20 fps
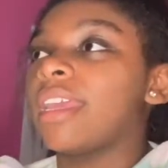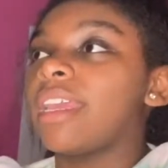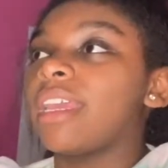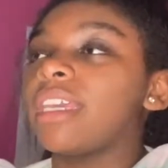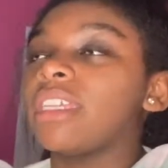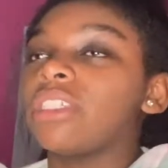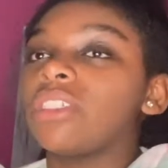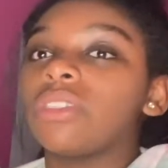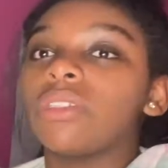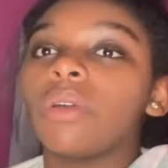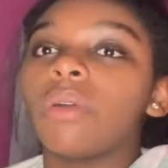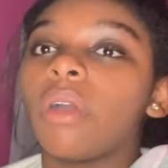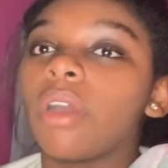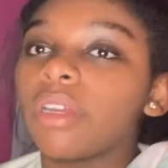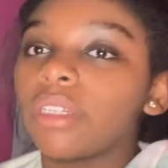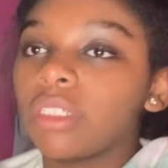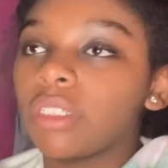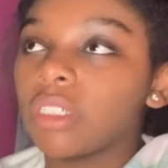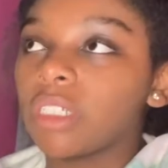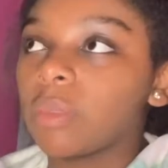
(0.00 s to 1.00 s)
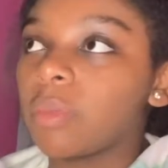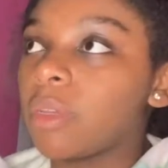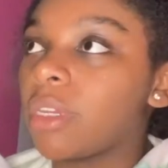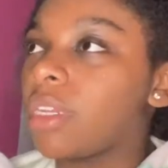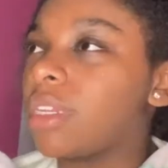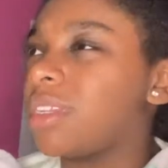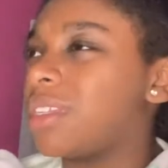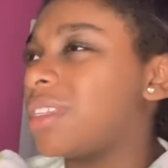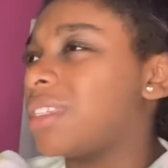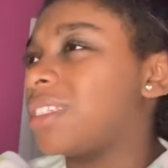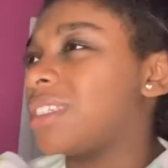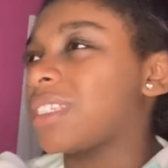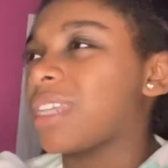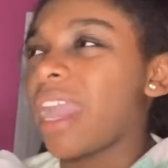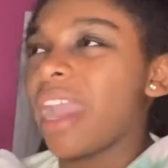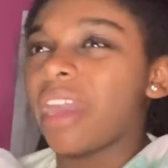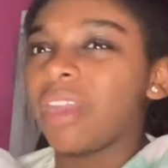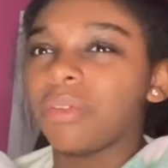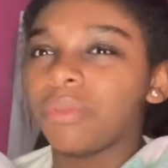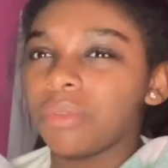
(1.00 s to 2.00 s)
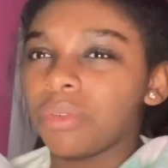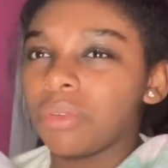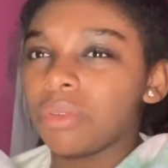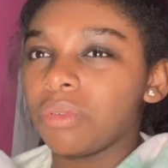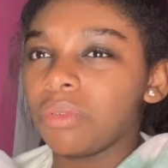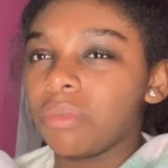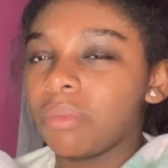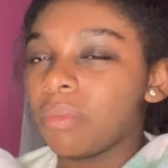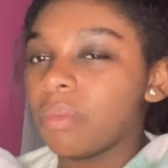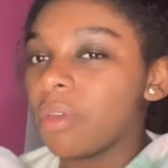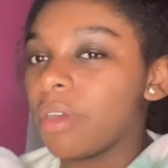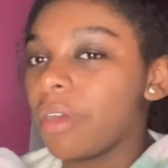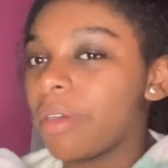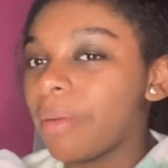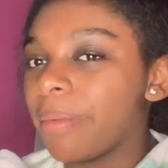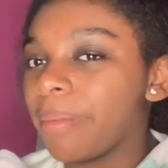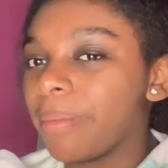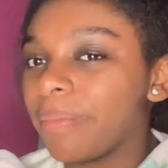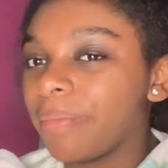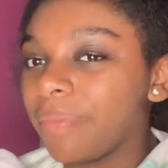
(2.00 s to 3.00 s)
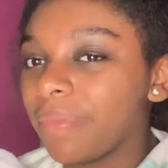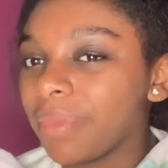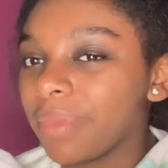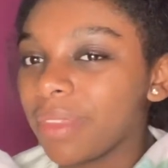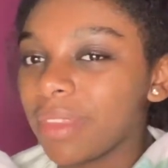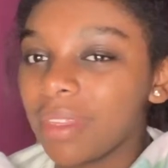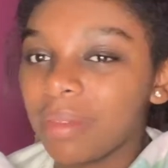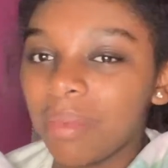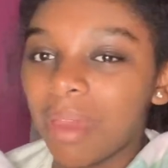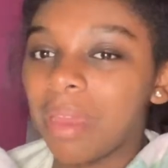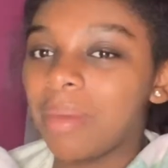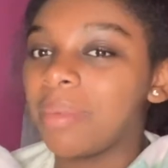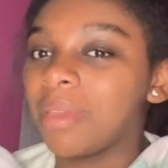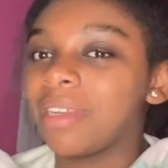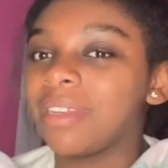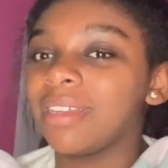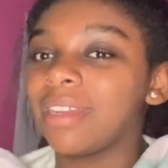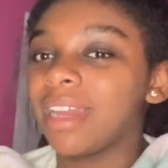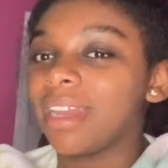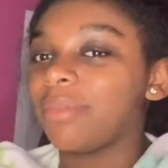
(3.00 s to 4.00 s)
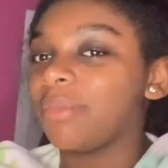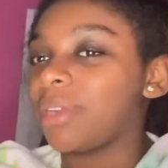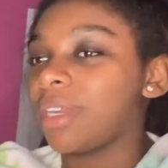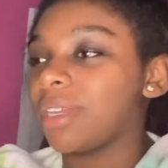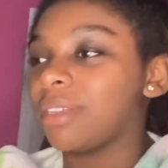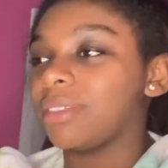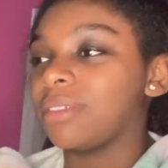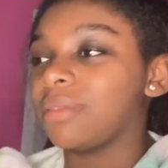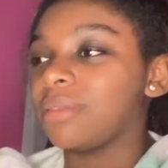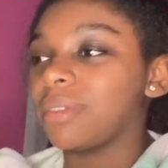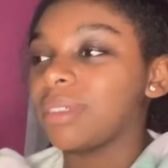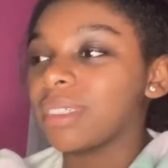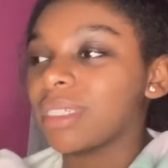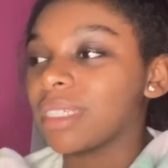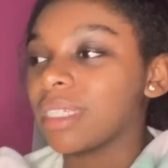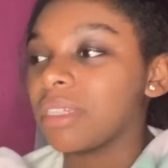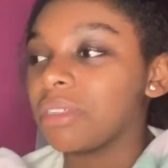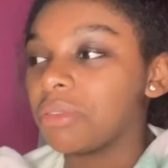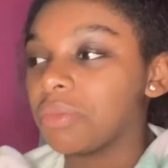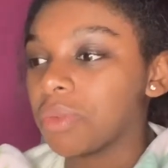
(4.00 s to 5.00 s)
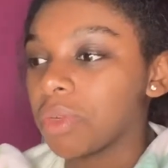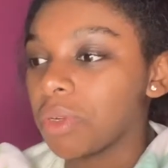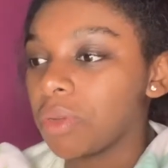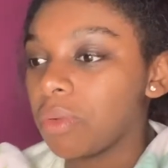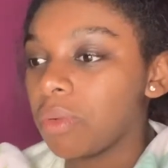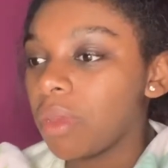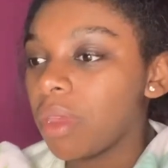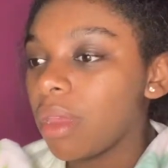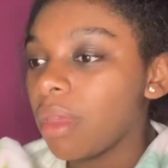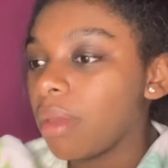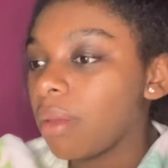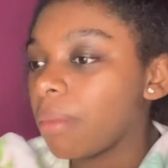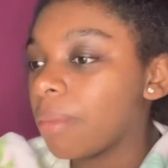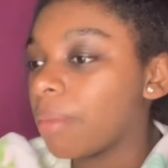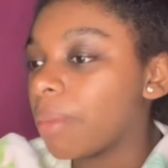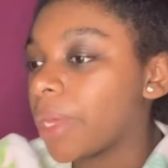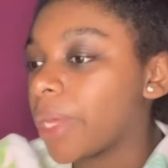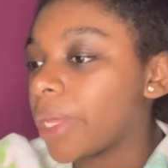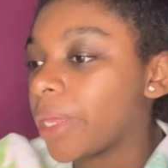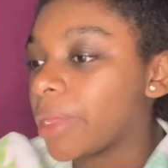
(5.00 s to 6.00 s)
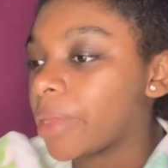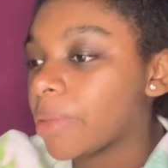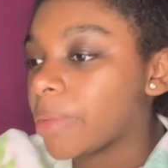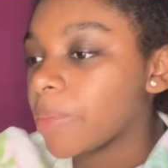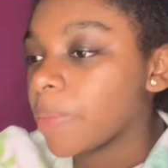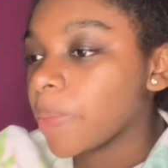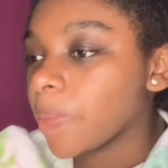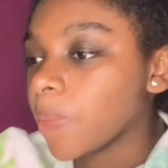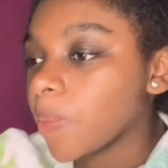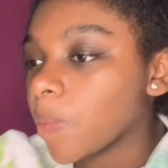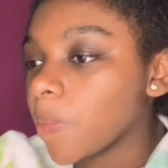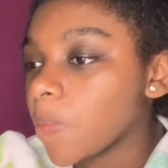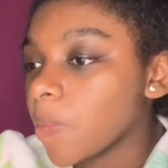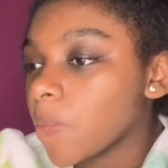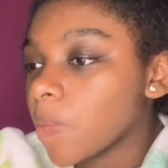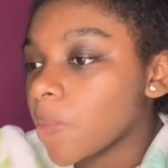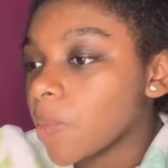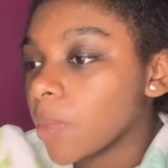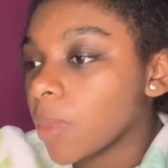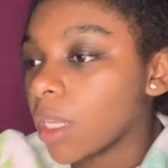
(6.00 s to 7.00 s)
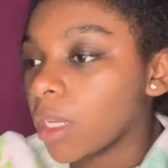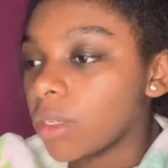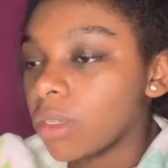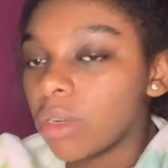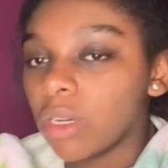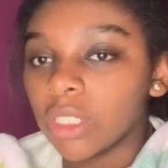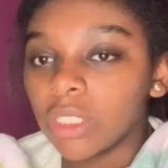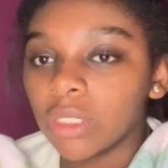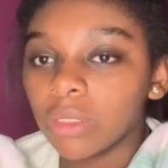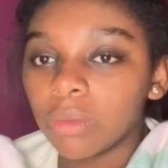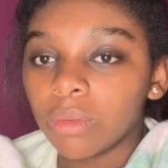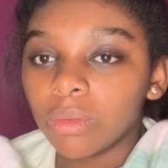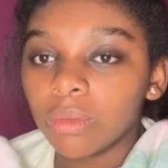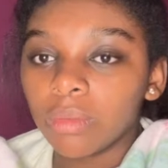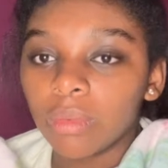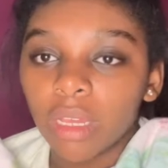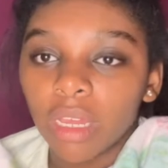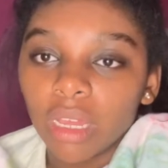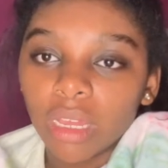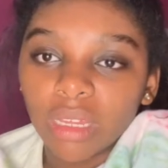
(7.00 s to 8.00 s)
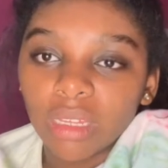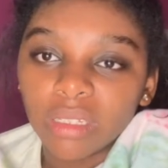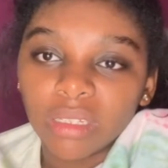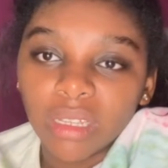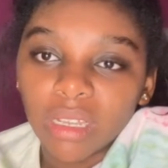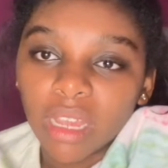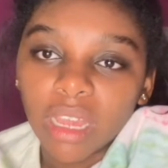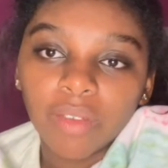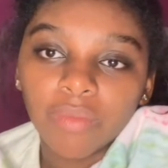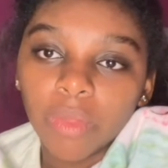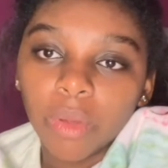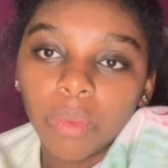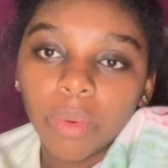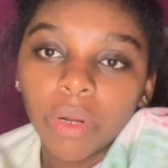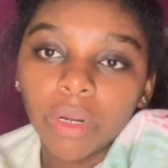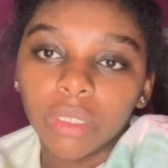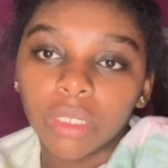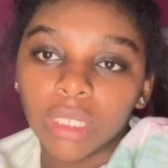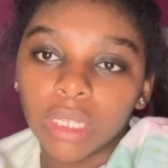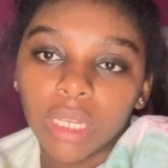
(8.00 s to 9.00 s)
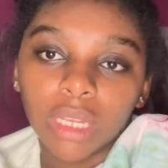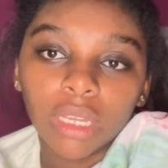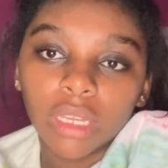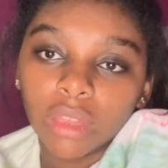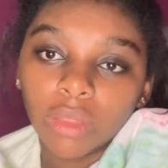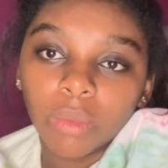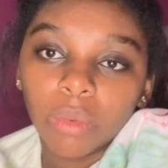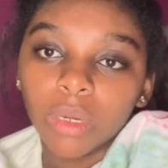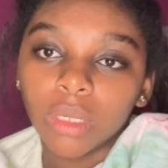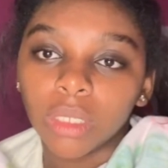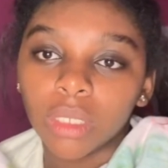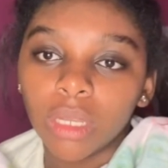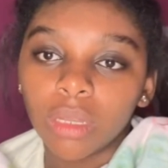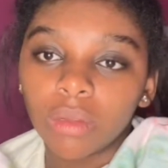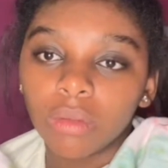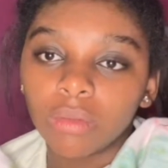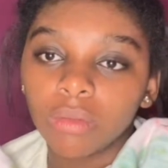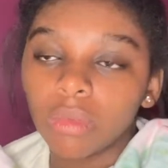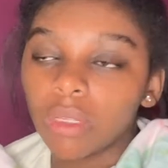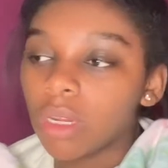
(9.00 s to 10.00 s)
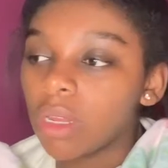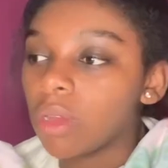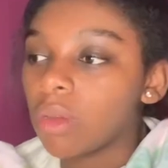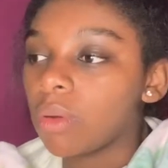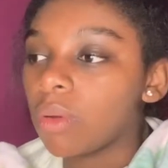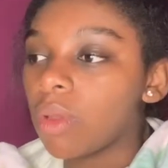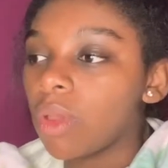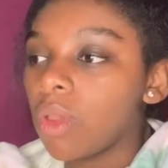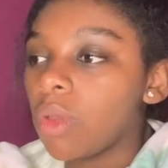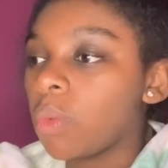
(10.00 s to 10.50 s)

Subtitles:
It's so hard to explain it, and it's kind of rude. In my opinion, what I do is a little rude, but I don't know, I just don't, it's like I have no words. I can't get the words out, you know?